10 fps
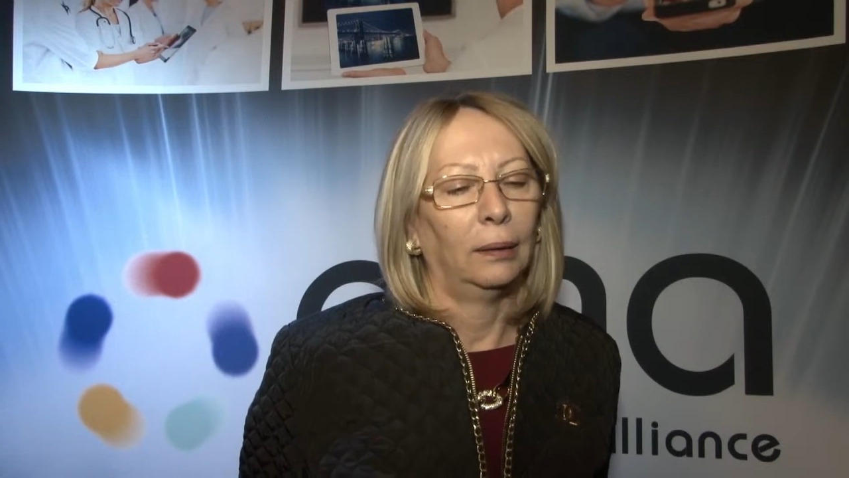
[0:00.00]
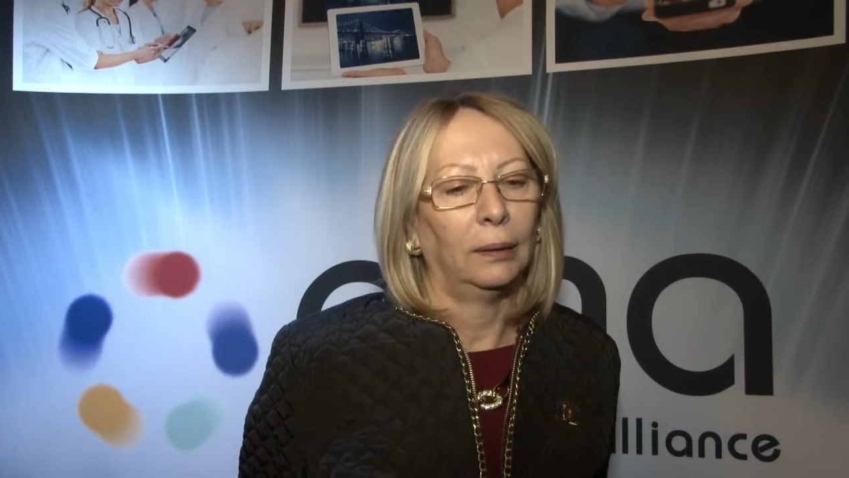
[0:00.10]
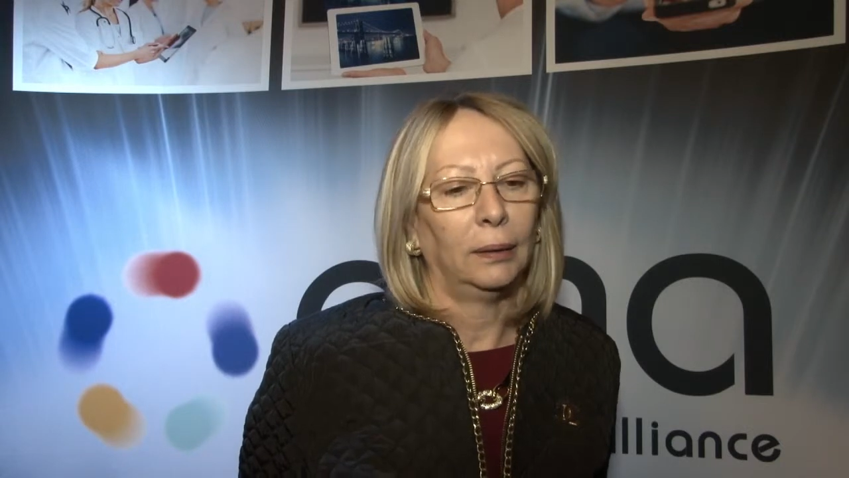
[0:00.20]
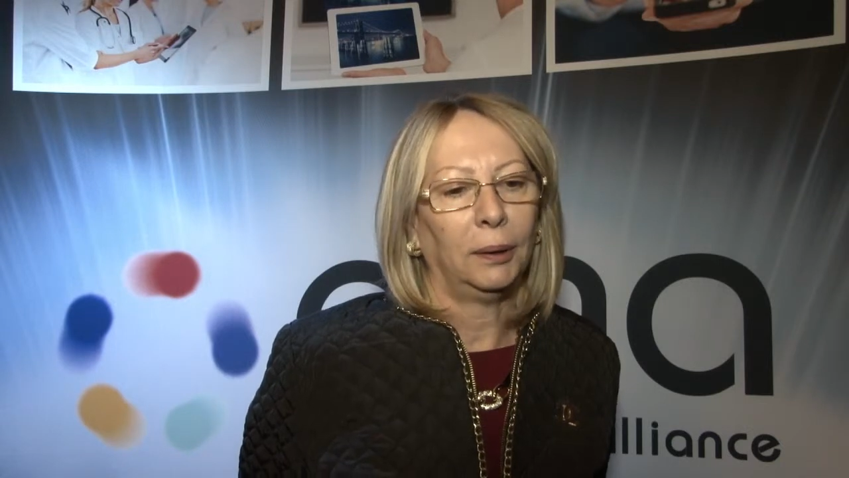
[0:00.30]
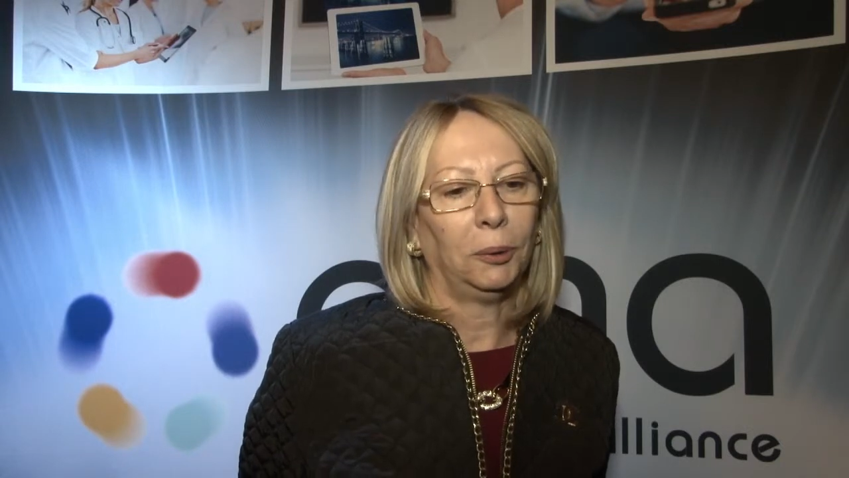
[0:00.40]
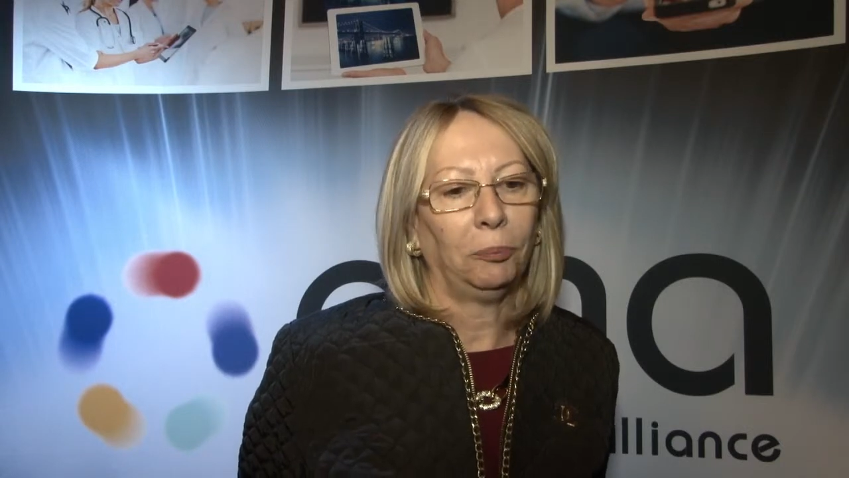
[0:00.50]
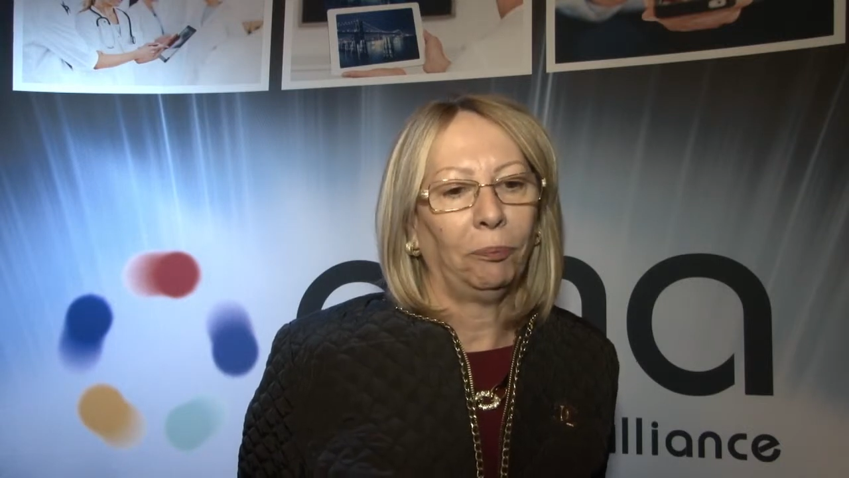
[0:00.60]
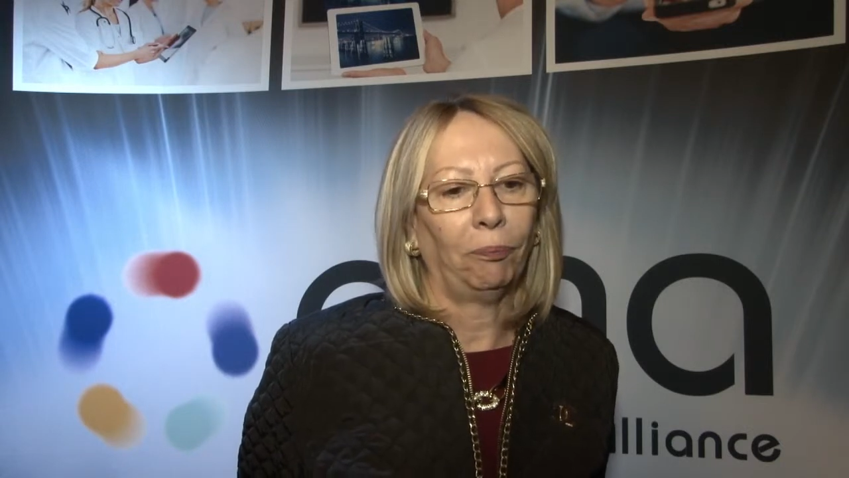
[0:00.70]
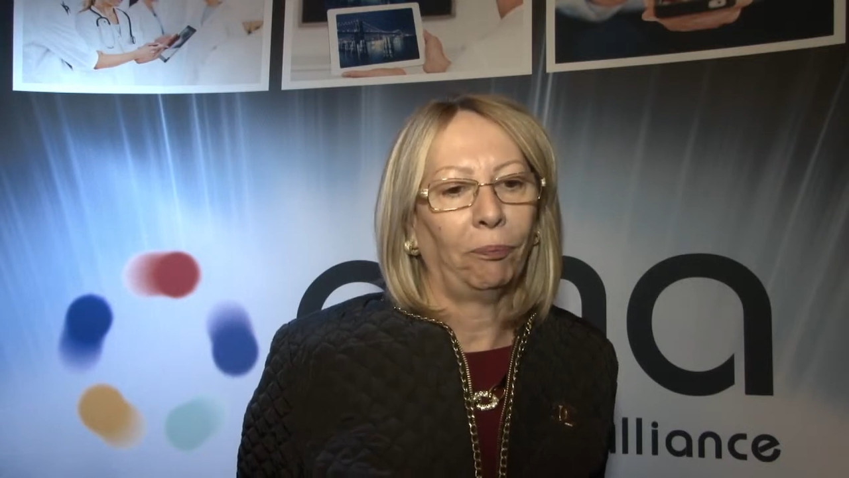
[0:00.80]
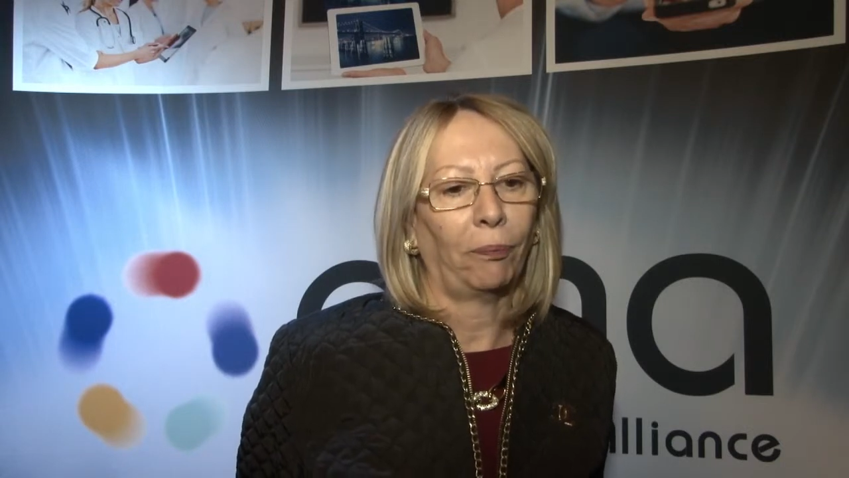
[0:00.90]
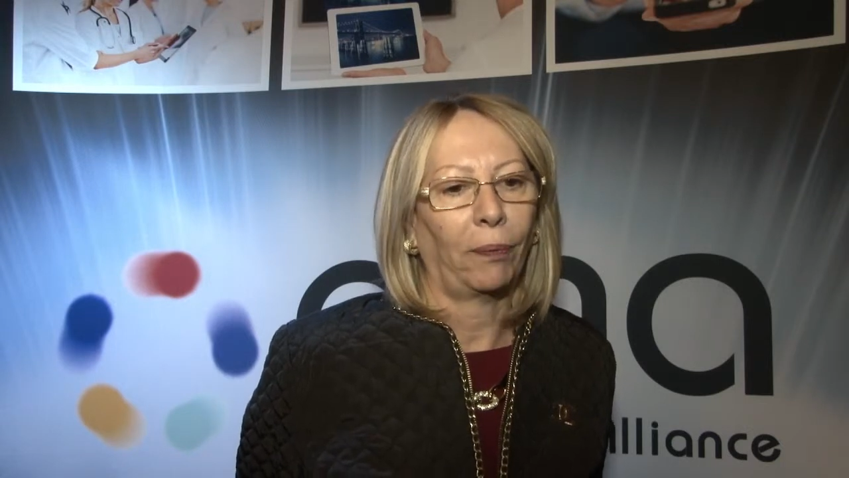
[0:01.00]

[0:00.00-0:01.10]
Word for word: um,